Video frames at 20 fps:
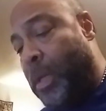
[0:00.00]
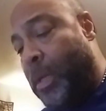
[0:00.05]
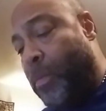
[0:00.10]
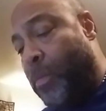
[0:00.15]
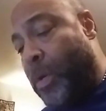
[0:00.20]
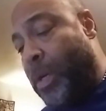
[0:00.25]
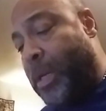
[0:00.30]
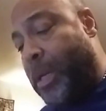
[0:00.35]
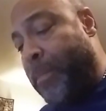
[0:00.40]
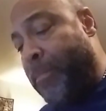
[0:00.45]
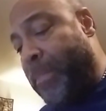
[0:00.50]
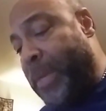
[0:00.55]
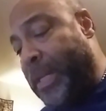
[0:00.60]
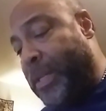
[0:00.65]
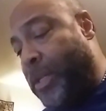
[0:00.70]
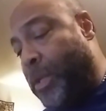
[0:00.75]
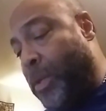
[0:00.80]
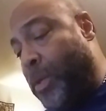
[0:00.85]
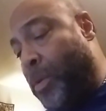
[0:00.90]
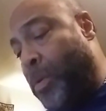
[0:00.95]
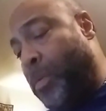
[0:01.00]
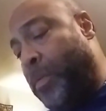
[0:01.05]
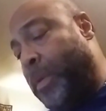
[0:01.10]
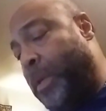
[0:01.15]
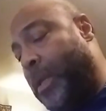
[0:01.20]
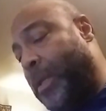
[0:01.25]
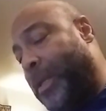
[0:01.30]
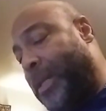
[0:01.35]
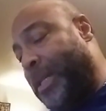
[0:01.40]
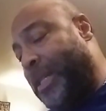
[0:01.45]
will commit you
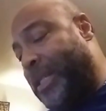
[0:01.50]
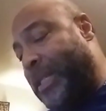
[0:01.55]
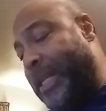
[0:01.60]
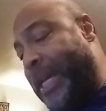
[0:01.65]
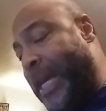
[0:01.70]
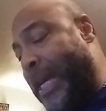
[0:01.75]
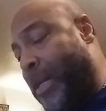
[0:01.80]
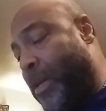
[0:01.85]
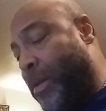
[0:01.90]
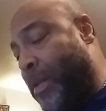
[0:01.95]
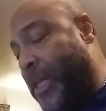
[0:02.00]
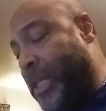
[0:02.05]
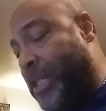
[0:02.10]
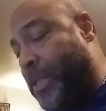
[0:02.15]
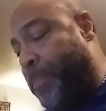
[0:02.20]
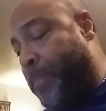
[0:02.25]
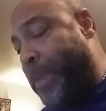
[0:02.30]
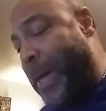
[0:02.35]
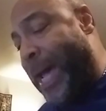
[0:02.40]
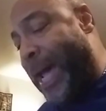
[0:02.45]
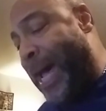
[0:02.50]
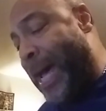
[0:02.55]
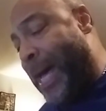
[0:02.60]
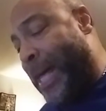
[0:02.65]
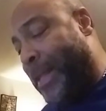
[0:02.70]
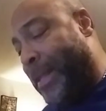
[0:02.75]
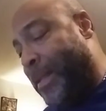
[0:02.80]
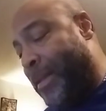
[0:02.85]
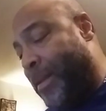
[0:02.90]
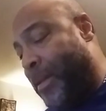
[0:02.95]
to staying on this
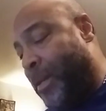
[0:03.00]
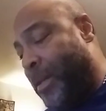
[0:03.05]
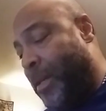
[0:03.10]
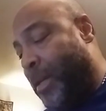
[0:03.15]
path